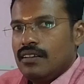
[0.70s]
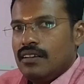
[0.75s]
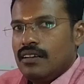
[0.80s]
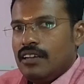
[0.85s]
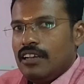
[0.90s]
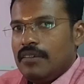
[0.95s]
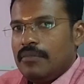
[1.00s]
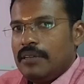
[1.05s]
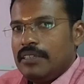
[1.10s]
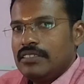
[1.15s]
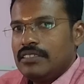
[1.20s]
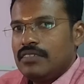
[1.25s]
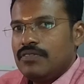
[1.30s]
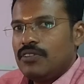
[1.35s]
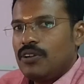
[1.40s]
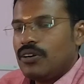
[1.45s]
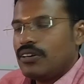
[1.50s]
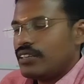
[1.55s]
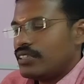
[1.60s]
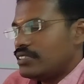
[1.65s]
Hi, myself
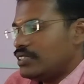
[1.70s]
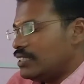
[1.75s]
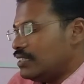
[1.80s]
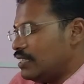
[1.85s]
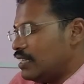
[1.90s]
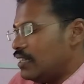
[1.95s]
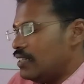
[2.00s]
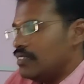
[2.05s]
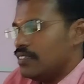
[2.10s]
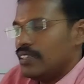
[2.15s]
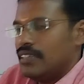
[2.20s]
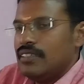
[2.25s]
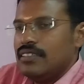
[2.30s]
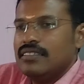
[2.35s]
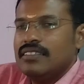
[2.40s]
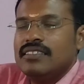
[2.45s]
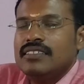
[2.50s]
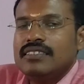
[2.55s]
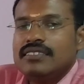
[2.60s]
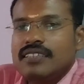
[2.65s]
Dr.Tharanitharan.
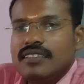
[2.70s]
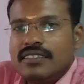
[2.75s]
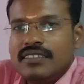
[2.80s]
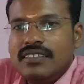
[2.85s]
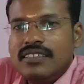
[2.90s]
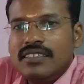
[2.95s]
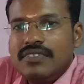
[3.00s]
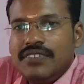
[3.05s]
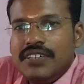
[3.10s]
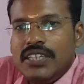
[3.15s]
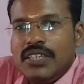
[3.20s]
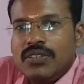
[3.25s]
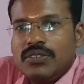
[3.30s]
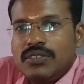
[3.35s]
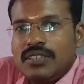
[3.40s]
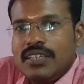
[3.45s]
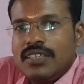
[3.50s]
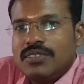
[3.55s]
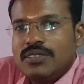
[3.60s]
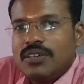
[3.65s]
This is the third video
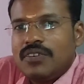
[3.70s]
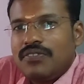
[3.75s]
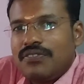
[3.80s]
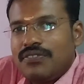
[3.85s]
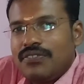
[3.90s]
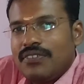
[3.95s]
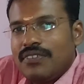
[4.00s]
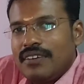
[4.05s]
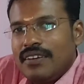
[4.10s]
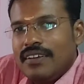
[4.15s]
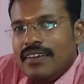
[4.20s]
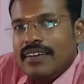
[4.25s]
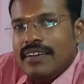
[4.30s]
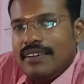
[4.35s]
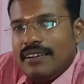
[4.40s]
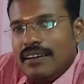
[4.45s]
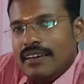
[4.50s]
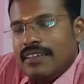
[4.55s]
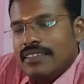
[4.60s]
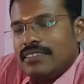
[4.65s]
series of
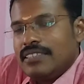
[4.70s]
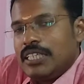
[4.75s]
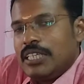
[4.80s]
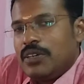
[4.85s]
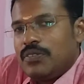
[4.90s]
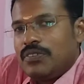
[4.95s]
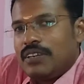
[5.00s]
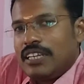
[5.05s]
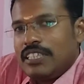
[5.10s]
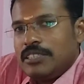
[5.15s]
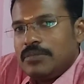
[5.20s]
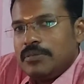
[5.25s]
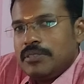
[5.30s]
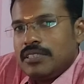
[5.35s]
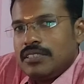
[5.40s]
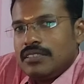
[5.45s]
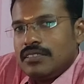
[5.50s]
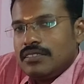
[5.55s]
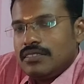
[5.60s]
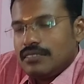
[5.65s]
design of
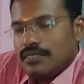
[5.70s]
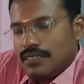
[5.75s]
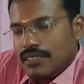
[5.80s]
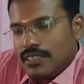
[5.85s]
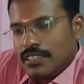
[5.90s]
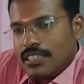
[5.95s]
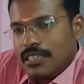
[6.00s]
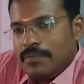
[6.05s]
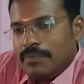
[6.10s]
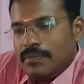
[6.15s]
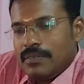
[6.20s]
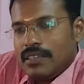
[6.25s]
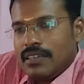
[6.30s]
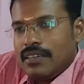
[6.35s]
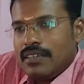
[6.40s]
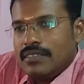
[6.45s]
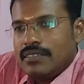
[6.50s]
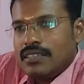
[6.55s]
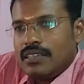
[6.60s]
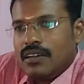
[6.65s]
transmission system,
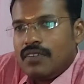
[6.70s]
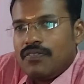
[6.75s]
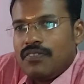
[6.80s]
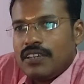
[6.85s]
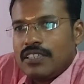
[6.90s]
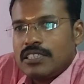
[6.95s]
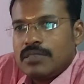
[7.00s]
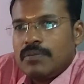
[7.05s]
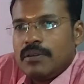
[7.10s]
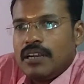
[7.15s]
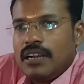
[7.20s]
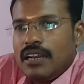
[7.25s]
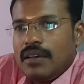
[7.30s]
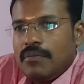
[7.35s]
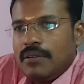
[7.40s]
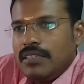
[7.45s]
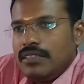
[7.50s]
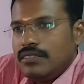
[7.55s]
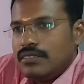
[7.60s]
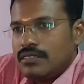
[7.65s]
design of flexible
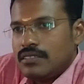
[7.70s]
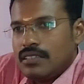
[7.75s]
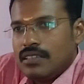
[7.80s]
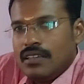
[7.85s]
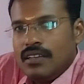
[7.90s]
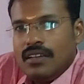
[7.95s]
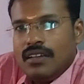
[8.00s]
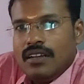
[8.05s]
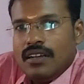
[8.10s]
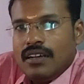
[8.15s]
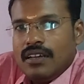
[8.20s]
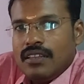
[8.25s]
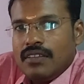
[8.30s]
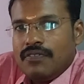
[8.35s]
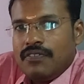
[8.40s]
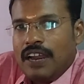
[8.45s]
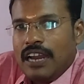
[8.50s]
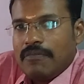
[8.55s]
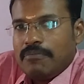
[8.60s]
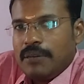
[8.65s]
elements, the
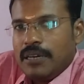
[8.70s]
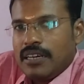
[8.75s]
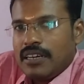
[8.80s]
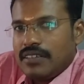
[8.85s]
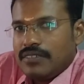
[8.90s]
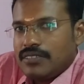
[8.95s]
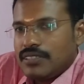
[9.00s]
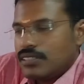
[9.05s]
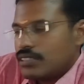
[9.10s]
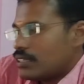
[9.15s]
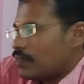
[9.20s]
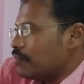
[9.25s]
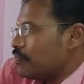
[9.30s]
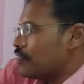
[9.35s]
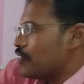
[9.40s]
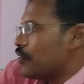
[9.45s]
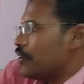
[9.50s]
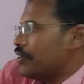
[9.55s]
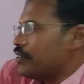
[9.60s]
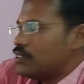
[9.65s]
flat belt drive system we
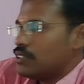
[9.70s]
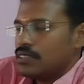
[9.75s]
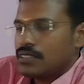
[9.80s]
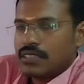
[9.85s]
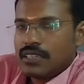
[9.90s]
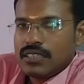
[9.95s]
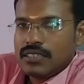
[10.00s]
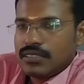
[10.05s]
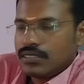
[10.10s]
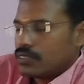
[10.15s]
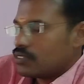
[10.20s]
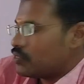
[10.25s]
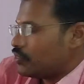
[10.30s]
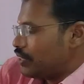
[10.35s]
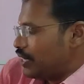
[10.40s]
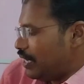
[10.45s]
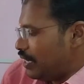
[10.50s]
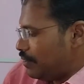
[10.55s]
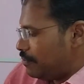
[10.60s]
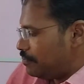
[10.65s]
are going to discuss
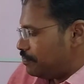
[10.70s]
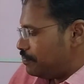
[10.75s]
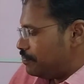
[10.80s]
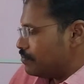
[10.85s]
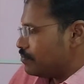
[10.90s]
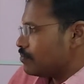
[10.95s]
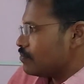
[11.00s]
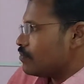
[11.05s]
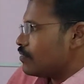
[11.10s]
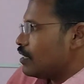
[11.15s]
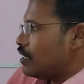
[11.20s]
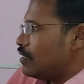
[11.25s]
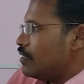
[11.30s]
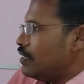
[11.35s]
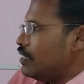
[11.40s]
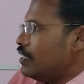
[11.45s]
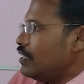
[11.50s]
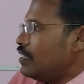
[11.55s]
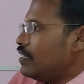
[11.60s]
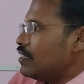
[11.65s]
today.
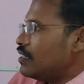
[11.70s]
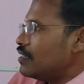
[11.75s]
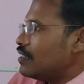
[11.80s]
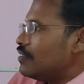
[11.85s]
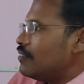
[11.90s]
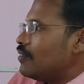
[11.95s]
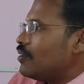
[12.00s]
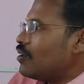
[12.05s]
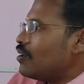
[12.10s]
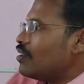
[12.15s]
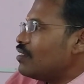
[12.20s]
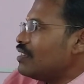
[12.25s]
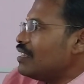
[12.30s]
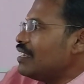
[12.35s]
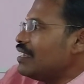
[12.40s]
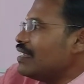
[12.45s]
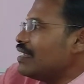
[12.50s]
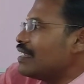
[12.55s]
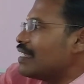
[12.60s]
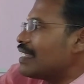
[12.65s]
Here, what are
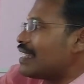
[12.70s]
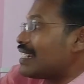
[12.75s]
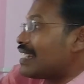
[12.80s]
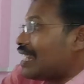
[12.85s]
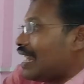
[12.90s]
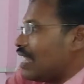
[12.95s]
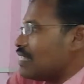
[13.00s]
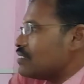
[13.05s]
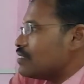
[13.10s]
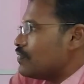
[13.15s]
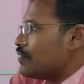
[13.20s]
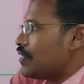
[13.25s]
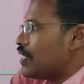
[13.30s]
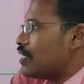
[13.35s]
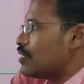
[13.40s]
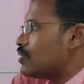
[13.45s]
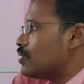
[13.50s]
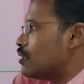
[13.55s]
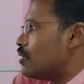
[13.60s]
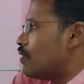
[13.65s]
the
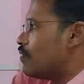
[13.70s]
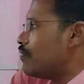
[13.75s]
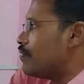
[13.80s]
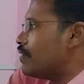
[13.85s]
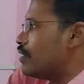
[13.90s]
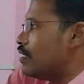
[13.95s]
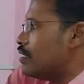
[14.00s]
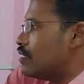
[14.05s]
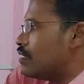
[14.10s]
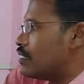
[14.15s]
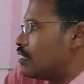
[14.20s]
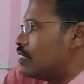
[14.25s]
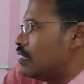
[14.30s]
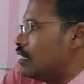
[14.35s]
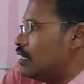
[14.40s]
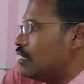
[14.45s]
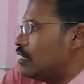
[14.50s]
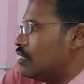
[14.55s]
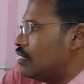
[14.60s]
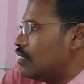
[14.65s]
classification of
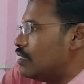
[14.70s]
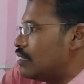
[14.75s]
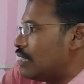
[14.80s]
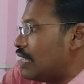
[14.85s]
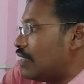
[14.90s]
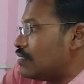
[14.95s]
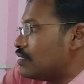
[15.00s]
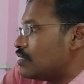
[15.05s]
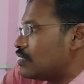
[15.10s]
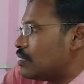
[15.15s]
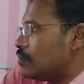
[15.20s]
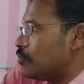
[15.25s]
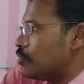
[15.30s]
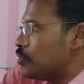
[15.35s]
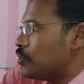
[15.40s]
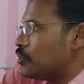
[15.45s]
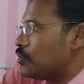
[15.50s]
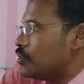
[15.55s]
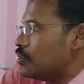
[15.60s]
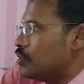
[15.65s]
the drive system you
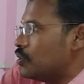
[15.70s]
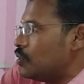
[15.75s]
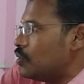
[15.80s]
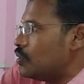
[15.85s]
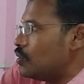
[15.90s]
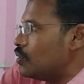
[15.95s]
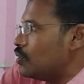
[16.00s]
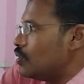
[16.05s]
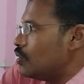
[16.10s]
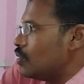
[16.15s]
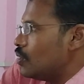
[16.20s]
should know.